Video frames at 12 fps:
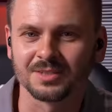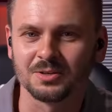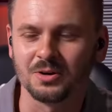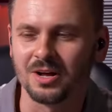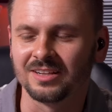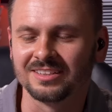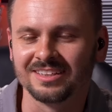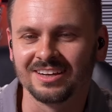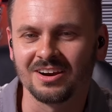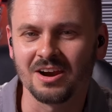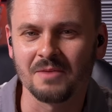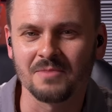Cool. All
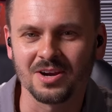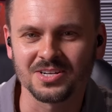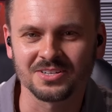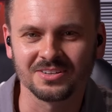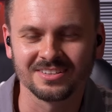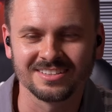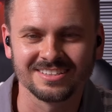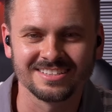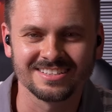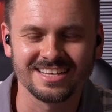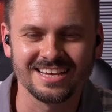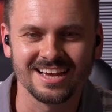right, Marshall.
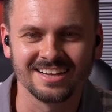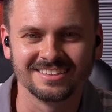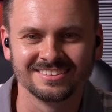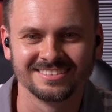See ya.